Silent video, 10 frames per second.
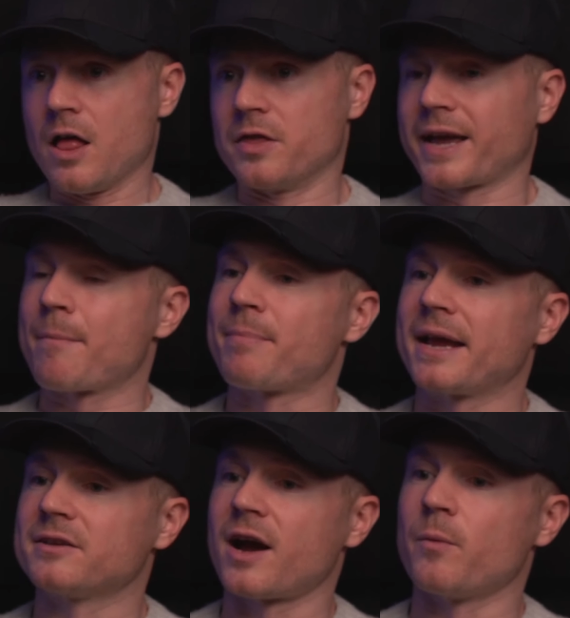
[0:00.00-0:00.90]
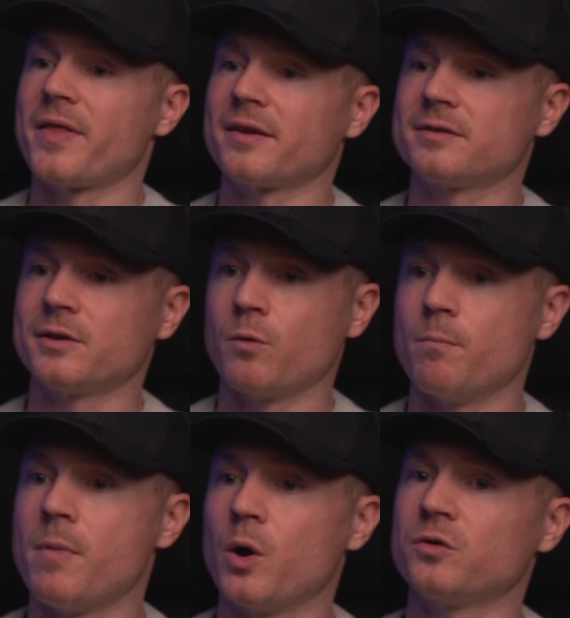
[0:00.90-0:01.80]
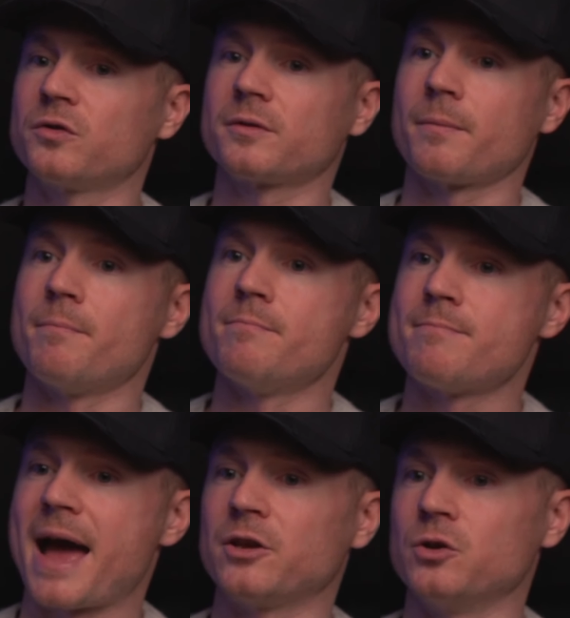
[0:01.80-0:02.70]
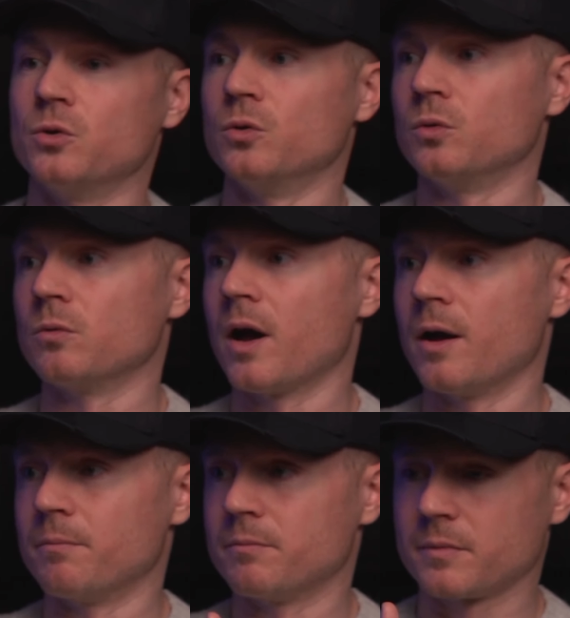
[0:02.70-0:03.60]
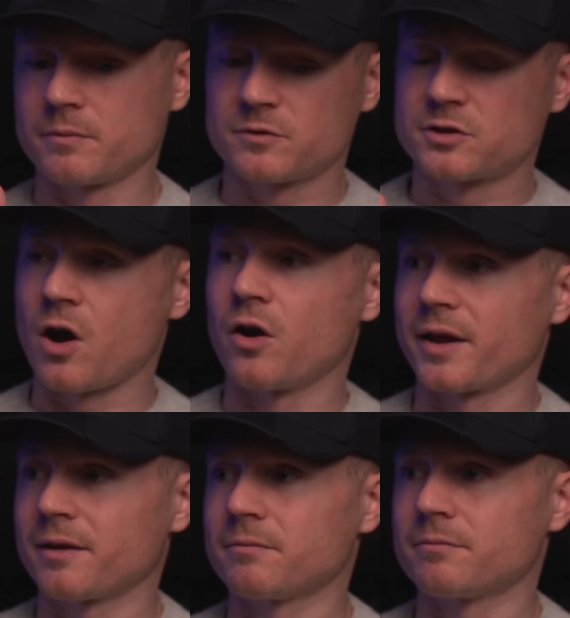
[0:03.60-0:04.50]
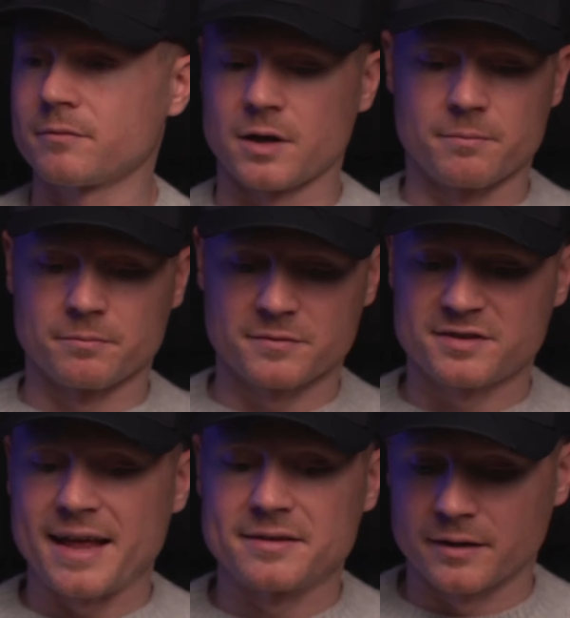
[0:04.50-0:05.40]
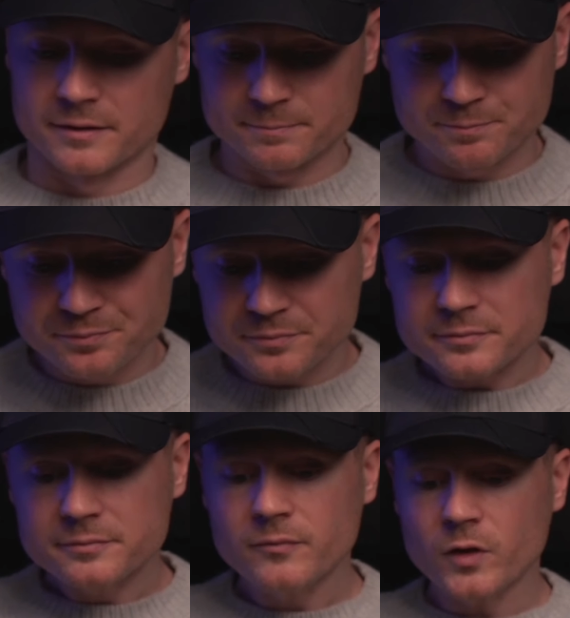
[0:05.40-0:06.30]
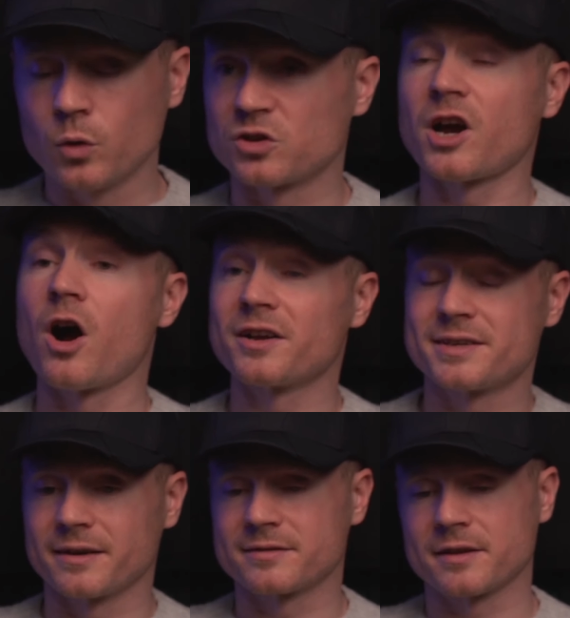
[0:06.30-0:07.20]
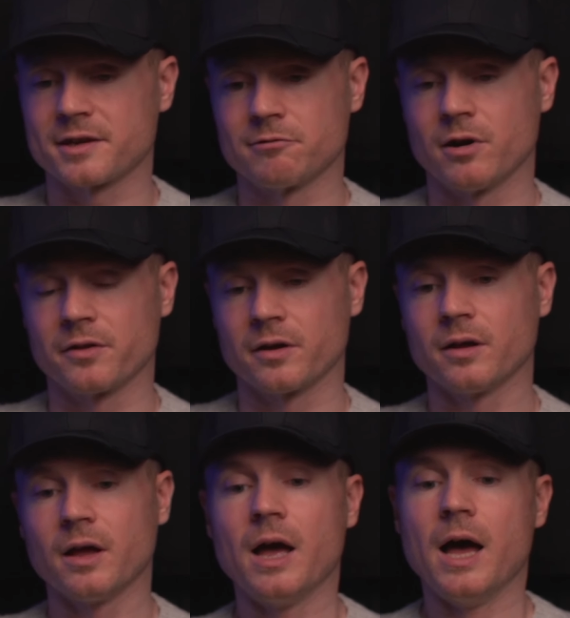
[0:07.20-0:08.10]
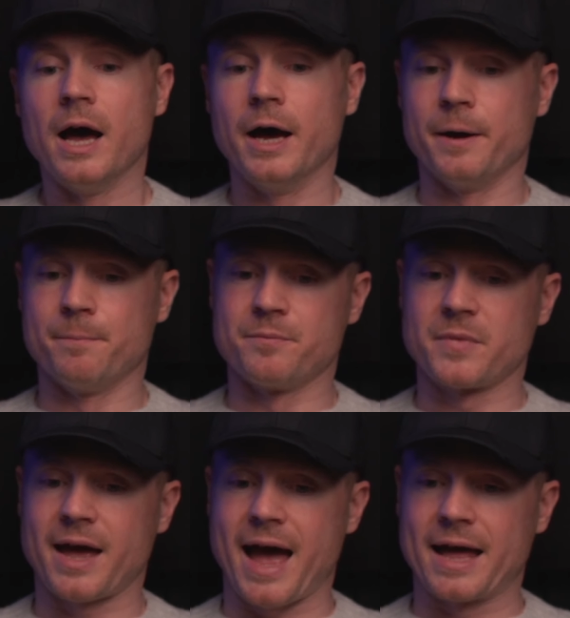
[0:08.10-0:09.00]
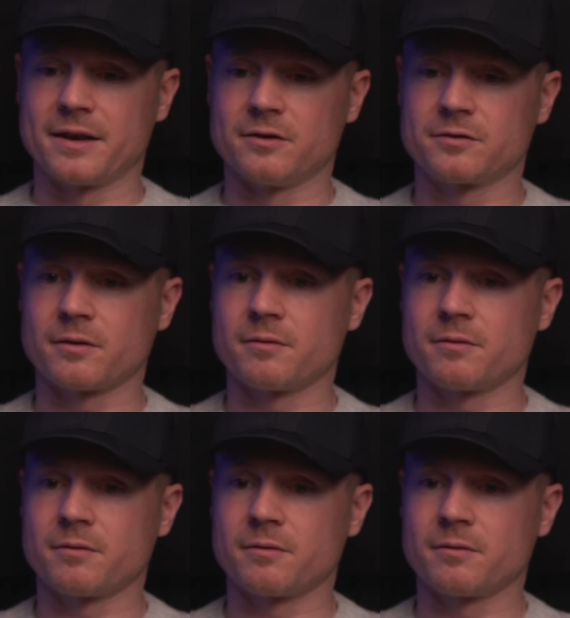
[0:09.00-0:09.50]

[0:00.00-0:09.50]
the campaign type where there's still most manual target setting or targeting setting rather. And